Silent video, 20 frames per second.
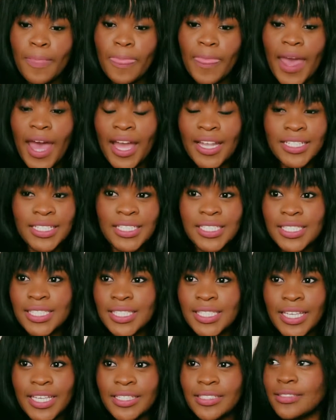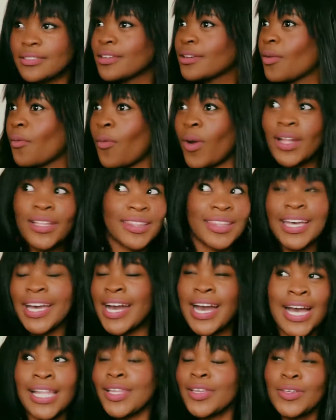and he said, "What the
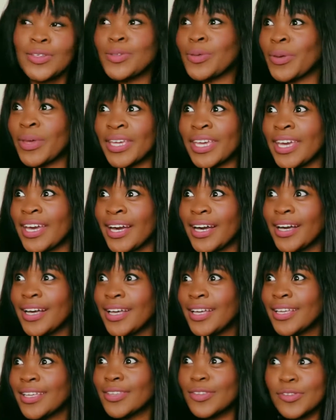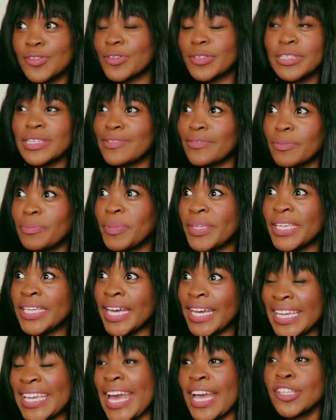hell are you doing here? You shouldn't even be here."
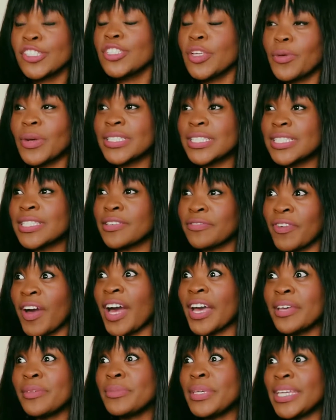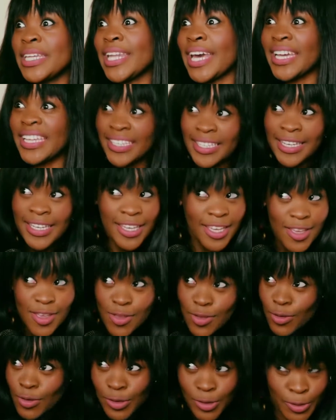He actually wanted to fire me. Like,
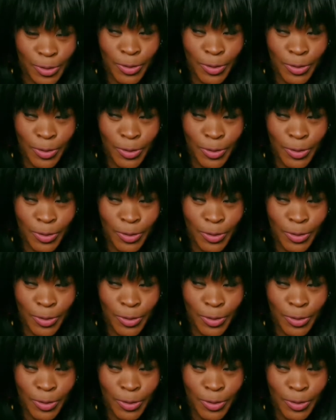you should